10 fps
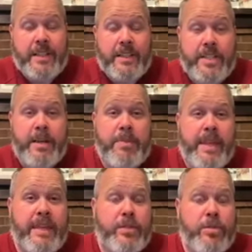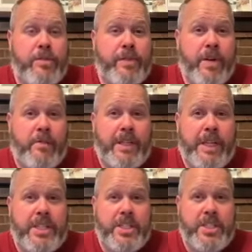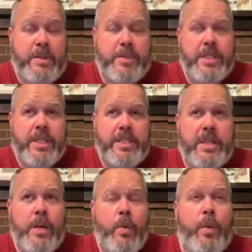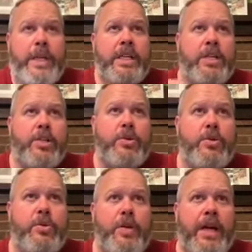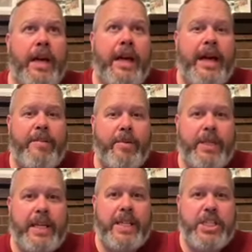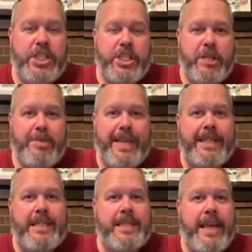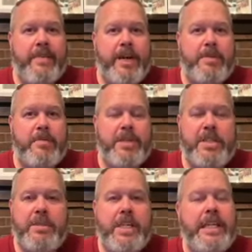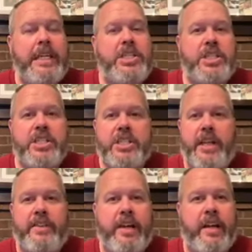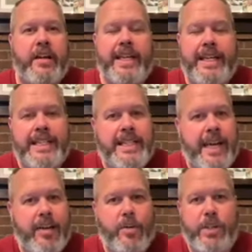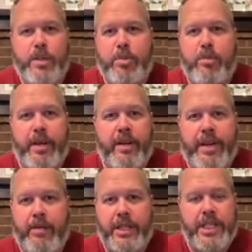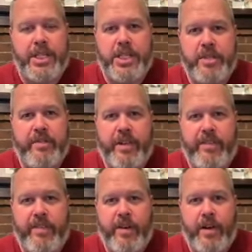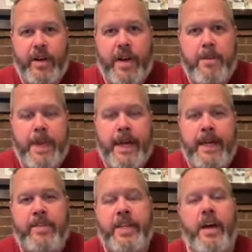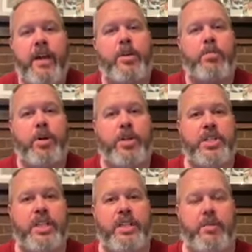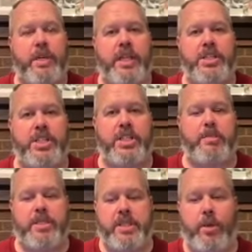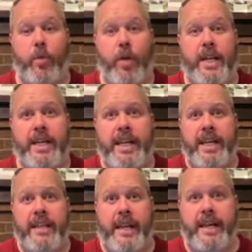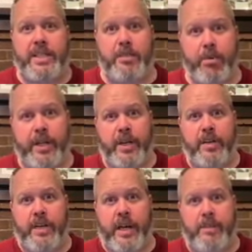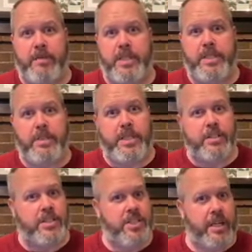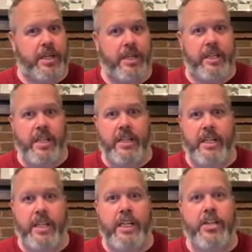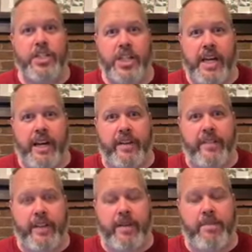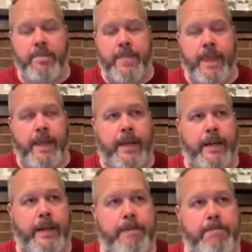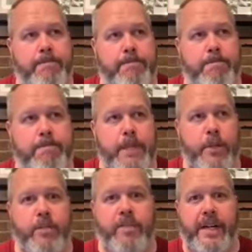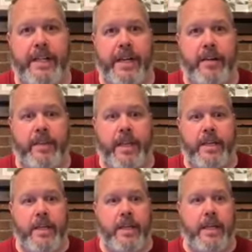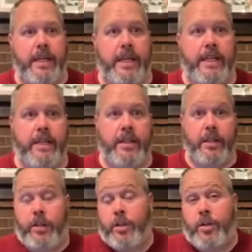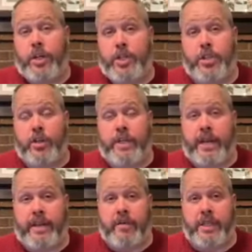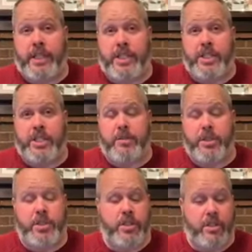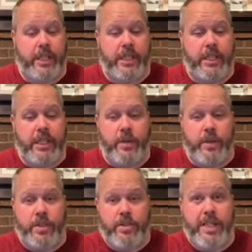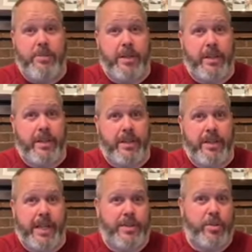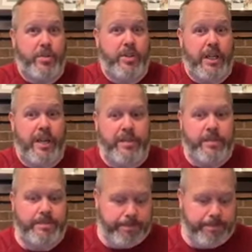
The same thing is true for our relationships, is when you have a relationship that doesn't have optimism, the engine's not there. It's not going to propel that relationship very far. And if the other person in the relationship is the one that has to bring all the optimism and you're sucking the energy out of them, you'll find out that it you're going to slow down that relationship and certainly going to keep it in the not so good level.